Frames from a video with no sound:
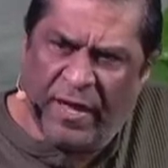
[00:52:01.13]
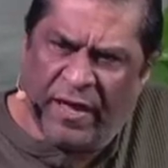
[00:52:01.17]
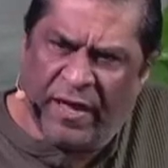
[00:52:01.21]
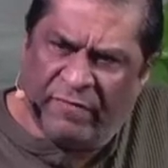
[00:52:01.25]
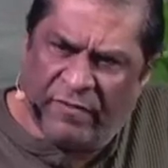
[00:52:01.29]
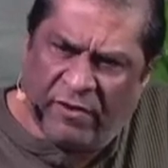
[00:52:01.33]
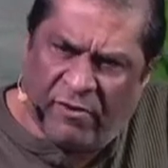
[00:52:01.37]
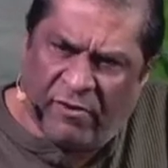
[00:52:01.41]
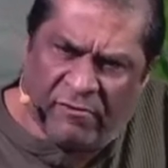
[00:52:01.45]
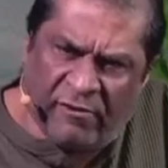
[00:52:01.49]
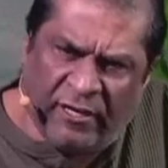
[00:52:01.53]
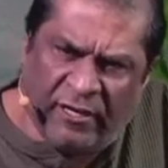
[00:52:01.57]
have
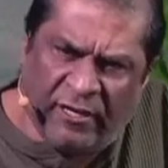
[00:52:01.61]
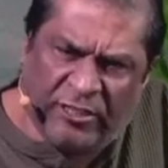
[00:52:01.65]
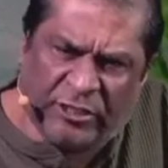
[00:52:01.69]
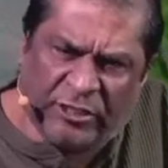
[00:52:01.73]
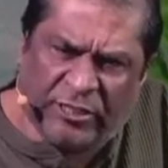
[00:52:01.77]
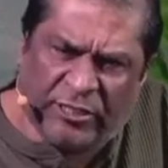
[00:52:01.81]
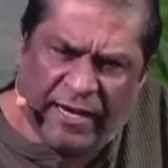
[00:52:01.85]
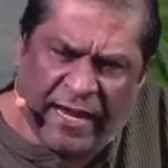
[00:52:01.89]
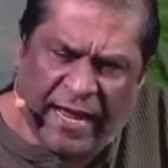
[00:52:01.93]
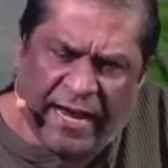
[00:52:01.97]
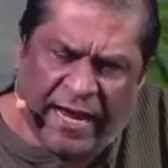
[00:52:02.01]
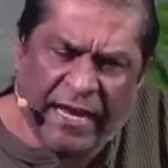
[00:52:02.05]
a
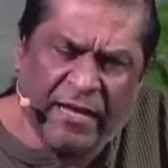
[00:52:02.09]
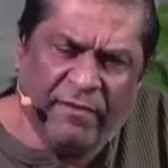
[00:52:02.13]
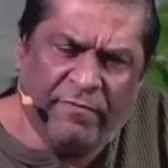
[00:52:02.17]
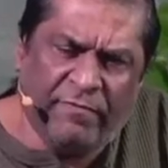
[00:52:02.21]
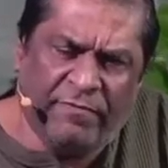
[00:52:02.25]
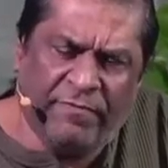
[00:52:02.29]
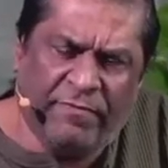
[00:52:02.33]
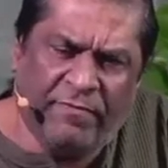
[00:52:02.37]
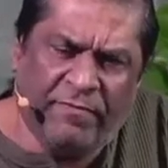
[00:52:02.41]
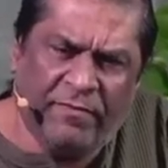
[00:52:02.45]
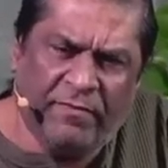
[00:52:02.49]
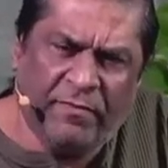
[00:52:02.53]
rich
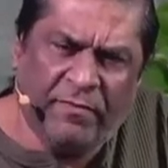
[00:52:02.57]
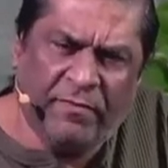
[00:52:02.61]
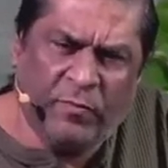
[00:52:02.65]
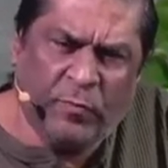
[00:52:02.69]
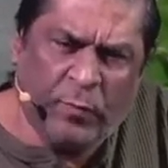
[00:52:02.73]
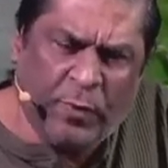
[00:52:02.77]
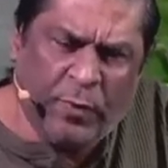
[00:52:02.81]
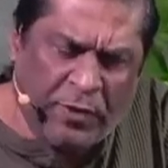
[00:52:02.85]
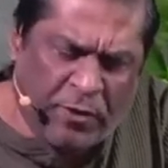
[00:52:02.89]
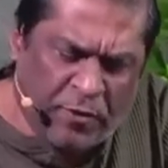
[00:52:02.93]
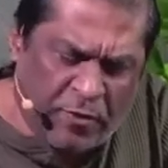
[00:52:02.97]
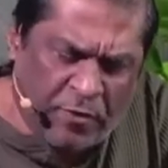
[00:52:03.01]
life
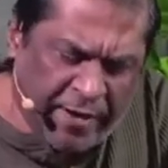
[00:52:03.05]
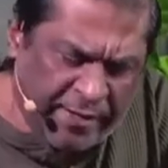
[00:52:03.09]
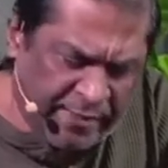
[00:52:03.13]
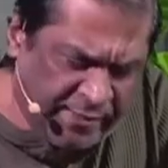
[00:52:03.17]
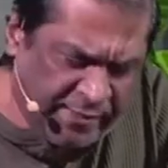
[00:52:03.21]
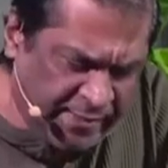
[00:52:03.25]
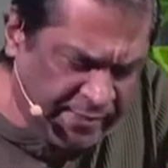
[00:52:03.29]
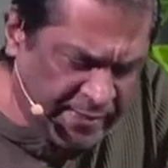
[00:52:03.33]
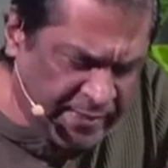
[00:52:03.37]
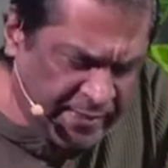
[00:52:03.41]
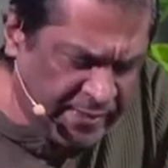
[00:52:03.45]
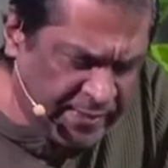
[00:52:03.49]
when
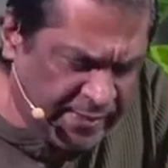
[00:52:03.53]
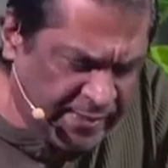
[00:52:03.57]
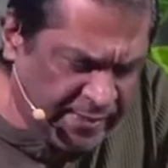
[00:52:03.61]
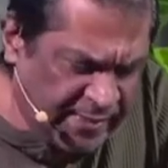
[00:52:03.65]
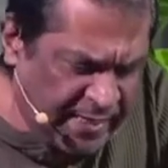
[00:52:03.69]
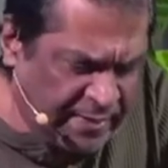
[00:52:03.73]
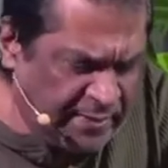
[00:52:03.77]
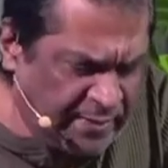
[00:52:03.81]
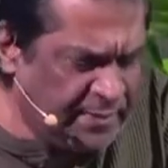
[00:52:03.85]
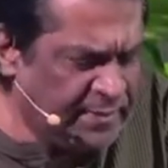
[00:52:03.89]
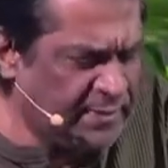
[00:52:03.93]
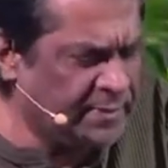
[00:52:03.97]
Christ is at the
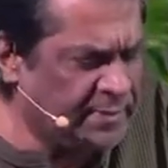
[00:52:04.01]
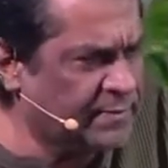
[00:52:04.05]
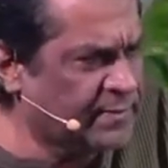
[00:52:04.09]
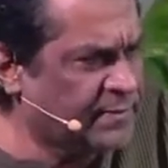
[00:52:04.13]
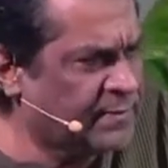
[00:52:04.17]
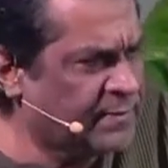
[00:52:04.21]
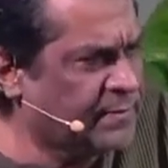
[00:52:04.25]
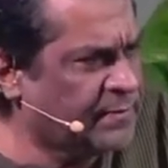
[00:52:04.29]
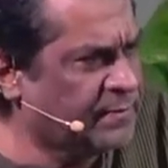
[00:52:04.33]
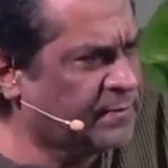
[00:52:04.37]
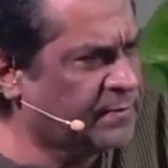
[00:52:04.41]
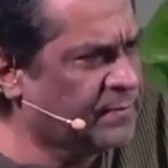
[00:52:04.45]
center.
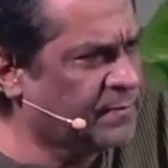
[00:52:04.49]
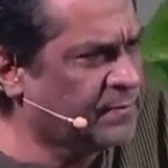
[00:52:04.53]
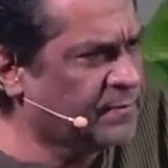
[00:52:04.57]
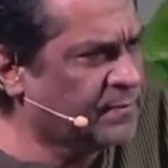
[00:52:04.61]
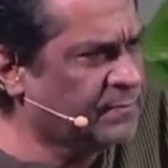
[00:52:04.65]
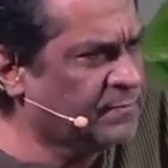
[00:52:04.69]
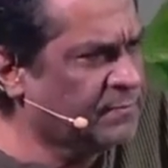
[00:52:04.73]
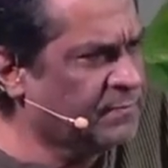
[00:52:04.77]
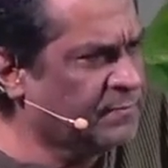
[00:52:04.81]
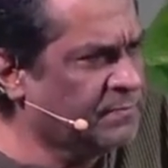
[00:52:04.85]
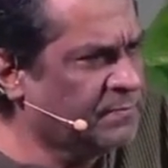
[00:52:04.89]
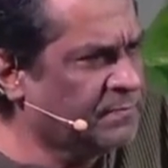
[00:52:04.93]

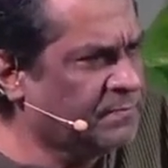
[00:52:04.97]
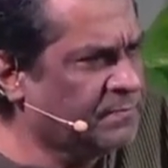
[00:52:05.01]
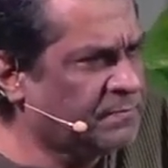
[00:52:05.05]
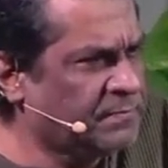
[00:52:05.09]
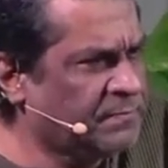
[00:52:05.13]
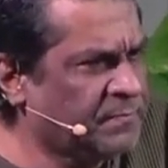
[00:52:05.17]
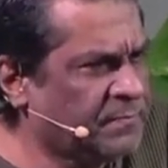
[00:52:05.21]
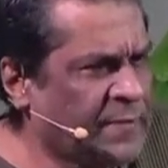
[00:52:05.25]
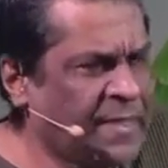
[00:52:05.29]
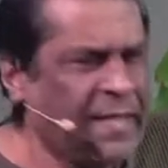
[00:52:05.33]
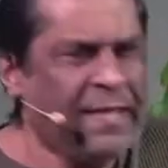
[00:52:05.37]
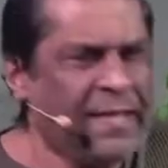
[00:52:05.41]

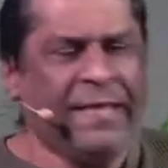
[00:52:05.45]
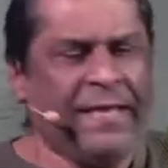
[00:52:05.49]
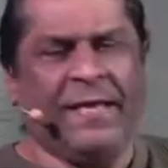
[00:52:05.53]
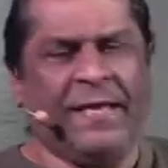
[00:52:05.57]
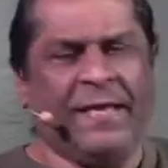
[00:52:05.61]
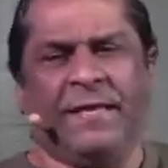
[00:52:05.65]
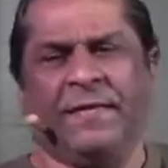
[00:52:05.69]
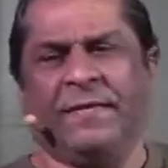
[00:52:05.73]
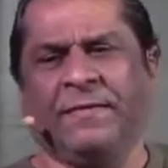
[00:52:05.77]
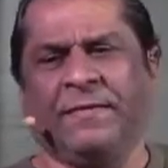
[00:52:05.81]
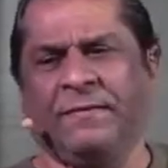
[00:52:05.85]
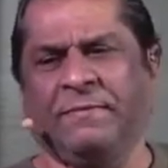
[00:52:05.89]

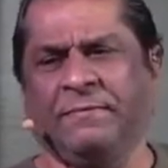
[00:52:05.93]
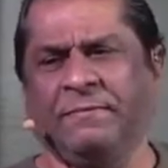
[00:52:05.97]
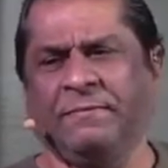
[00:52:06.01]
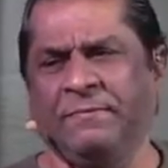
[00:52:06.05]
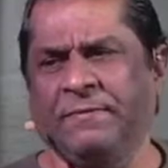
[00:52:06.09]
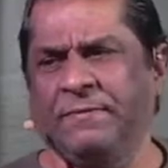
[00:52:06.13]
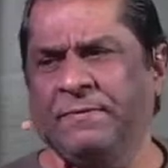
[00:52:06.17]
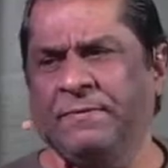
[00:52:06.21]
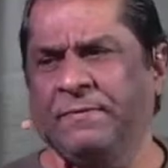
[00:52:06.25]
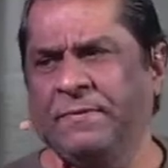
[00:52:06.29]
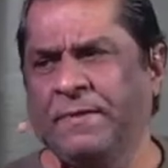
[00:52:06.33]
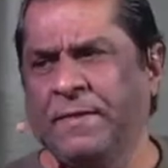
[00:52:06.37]

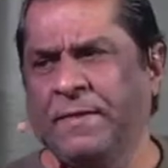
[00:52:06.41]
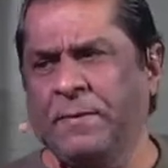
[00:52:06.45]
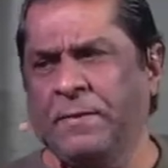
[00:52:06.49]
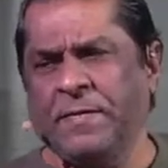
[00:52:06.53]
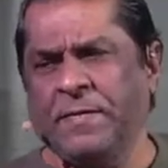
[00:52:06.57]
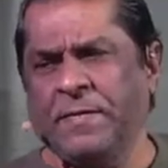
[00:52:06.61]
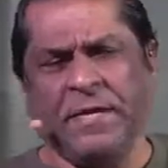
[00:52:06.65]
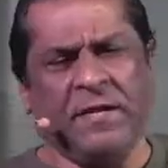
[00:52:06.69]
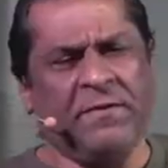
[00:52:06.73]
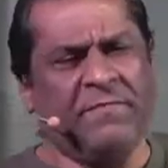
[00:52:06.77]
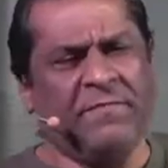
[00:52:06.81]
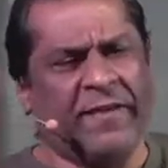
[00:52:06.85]
I'm going
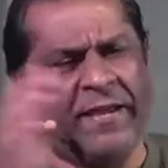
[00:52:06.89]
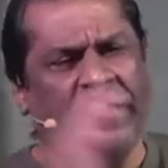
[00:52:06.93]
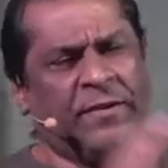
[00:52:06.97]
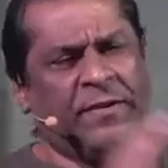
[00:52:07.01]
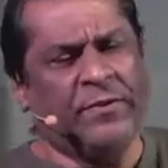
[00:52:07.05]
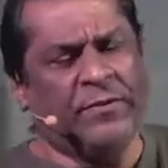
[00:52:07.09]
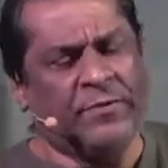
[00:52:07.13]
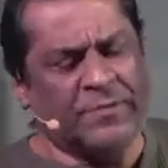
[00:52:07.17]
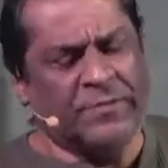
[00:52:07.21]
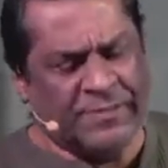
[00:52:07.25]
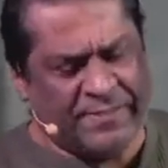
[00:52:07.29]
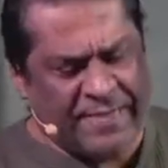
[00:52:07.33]
to invite
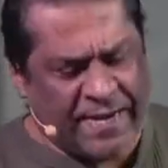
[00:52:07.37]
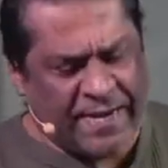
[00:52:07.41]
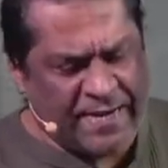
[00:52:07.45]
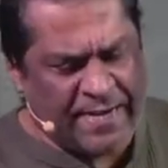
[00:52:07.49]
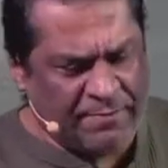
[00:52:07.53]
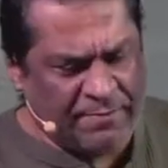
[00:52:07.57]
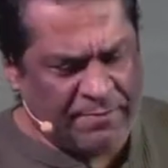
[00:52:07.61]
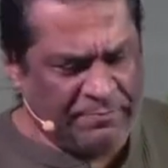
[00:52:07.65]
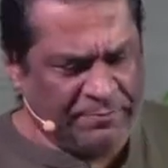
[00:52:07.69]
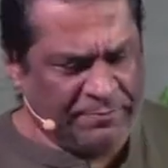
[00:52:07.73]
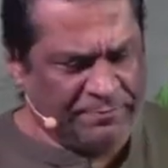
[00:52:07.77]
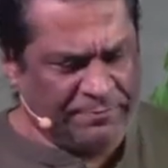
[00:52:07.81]
you to stand up.